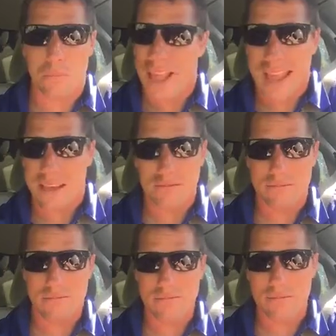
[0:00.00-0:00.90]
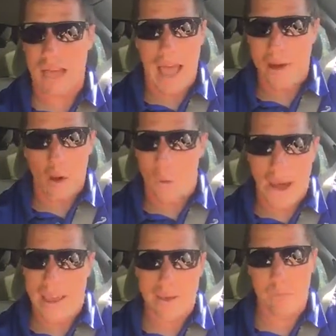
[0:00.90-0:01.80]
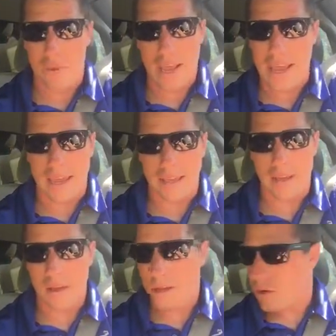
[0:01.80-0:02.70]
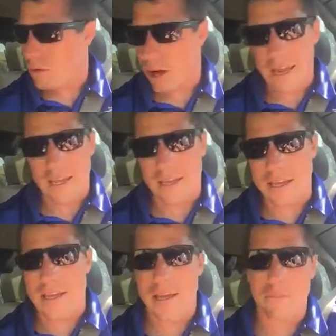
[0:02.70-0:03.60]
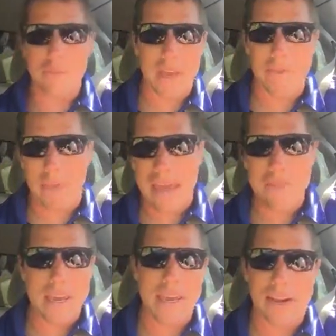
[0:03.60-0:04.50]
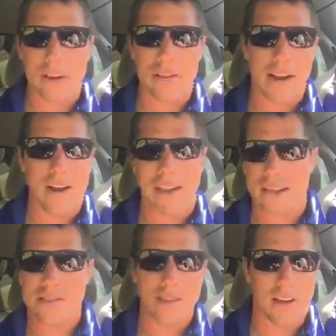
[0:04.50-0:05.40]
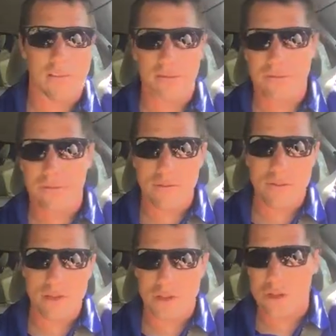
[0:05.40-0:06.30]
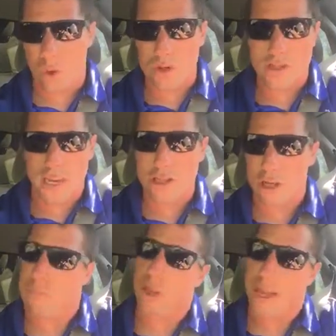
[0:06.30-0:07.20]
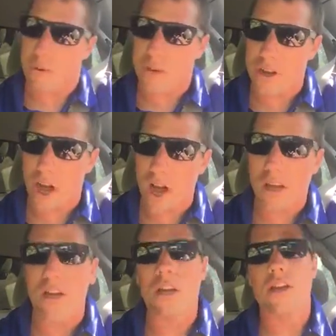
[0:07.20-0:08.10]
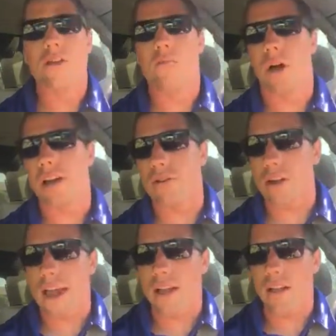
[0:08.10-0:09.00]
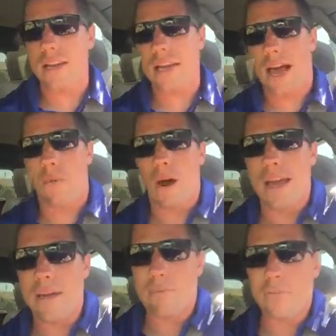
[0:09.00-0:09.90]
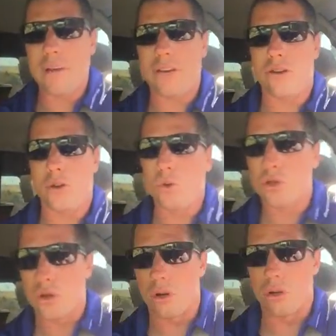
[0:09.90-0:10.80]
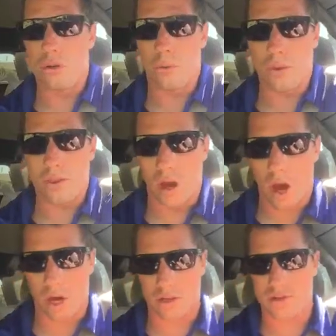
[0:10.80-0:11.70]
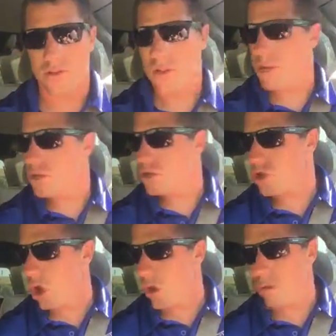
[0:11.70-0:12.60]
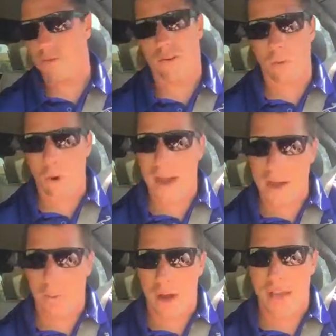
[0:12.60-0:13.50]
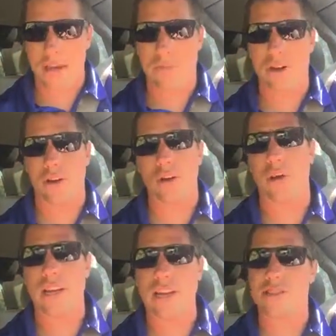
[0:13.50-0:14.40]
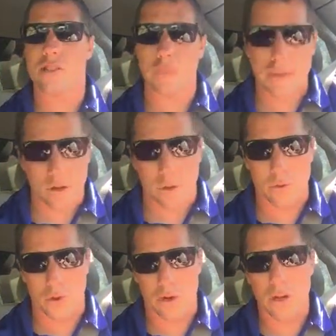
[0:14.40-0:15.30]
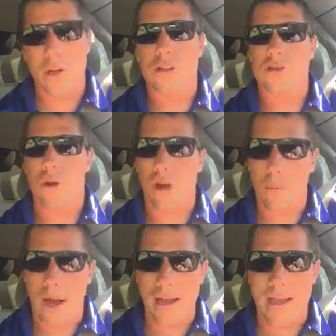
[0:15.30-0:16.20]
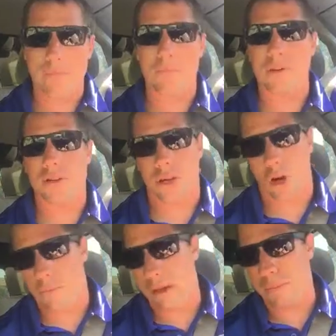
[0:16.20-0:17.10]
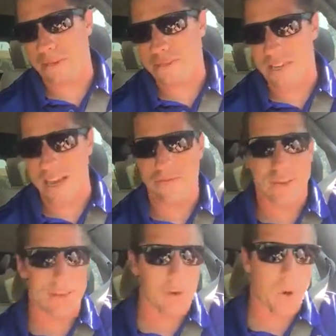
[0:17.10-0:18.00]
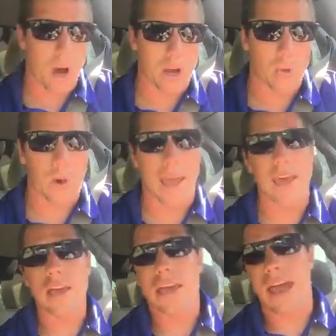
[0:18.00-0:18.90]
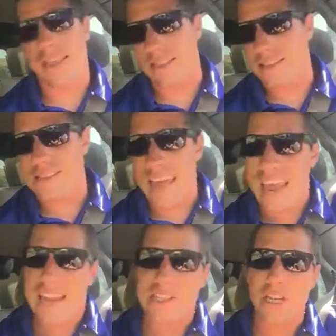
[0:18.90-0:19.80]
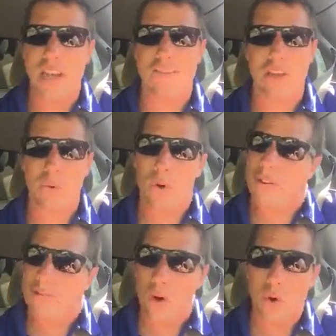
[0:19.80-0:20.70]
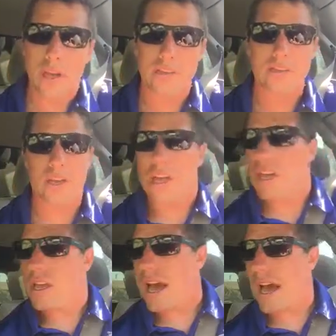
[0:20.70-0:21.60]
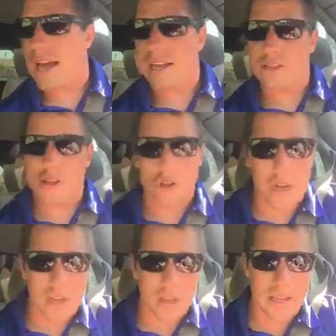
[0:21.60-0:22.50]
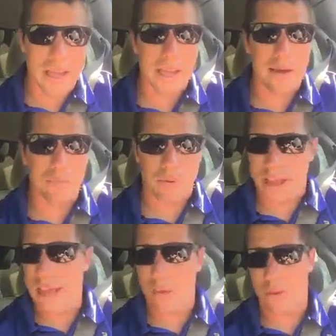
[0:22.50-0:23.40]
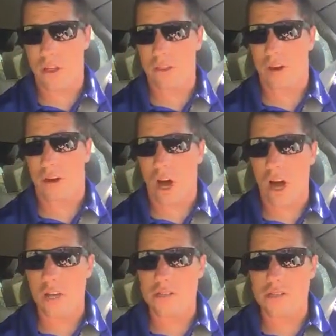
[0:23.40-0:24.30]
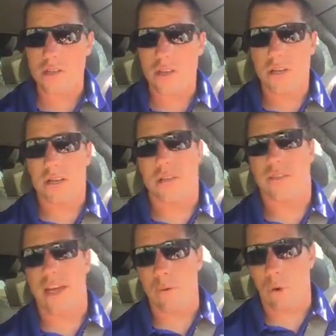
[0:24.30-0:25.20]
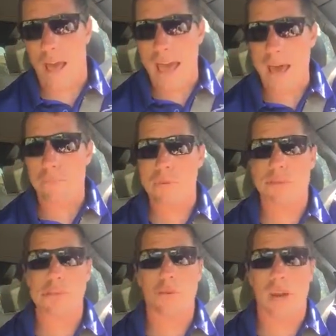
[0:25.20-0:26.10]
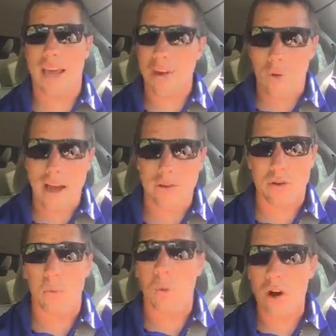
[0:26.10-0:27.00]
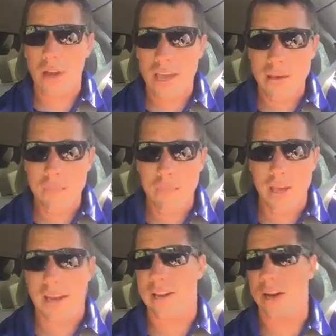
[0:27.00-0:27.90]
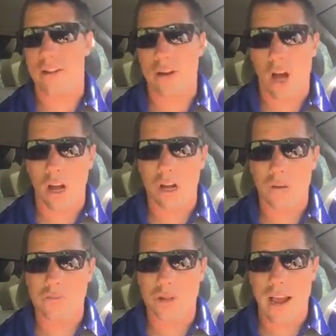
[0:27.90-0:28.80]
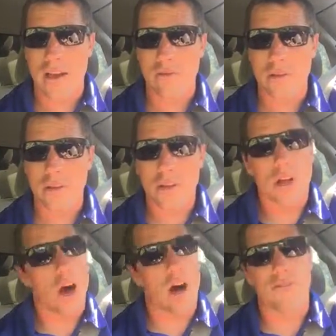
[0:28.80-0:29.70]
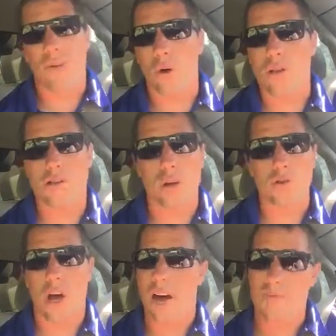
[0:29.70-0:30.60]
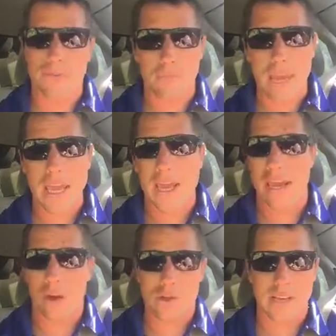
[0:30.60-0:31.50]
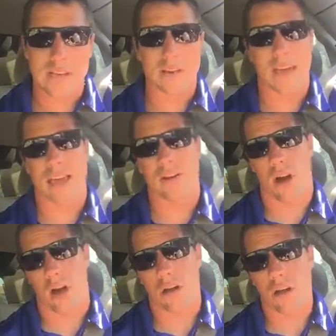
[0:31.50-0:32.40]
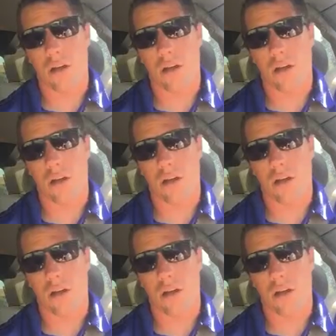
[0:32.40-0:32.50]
to play. I don't want him playing, right? Maybe here and there he gets a short session of playing with a dog, but in reality, I want him to be neutral with dogs. So for what I want him to do, he needs to be neutral. So I want him to go maybe sniff and then walk away. At this age, if he were to focus on strictly playing with other dogs, then what happens is when I go out to work him and another dog comes around, all focus goes off of me and goes on to that dog.